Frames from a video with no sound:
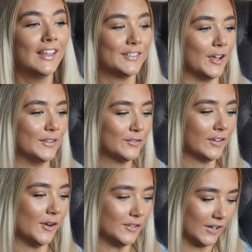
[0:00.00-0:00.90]
So this
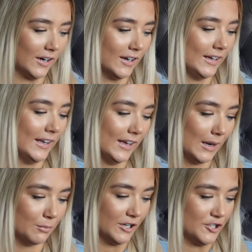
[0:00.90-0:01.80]
video is very kindly in
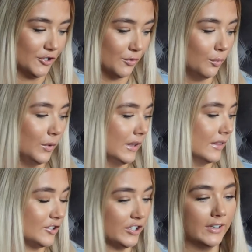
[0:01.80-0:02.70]
collaboration
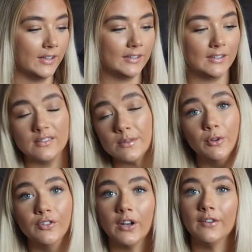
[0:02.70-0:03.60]
with Shein. This isn't
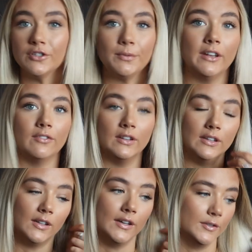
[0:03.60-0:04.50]
sponsored, I've just been gifted
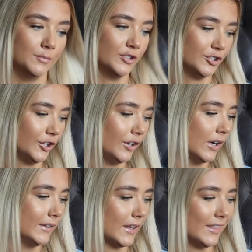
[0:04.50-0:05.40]
these items to show you
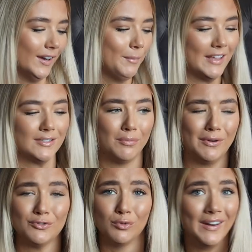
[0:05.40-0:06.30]
guys. I think I picked up
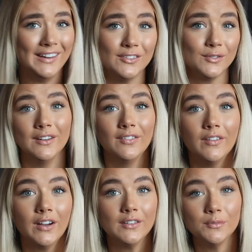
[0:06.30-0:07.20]
about 20 to
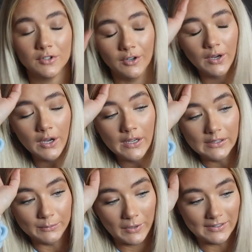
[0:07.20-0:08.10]
25 items, so
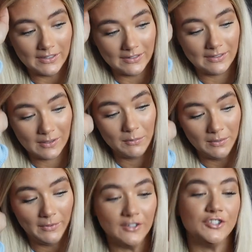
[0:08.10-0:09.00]
when I say this is going to
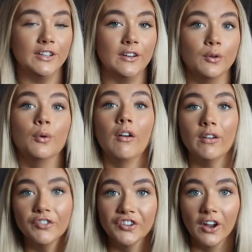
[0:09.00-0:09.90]
be the biggest Shein haul I've
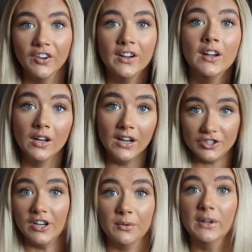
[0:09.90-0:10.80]
ever done,
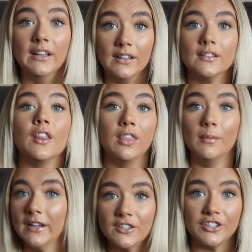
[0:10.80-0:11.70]
it genuinely is the
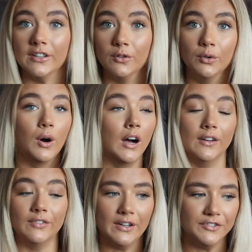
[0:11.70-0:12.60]
biggest Shein haul
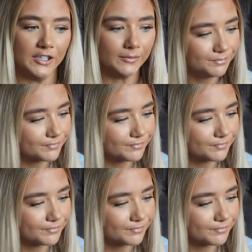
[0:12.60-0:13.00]
I've ever done.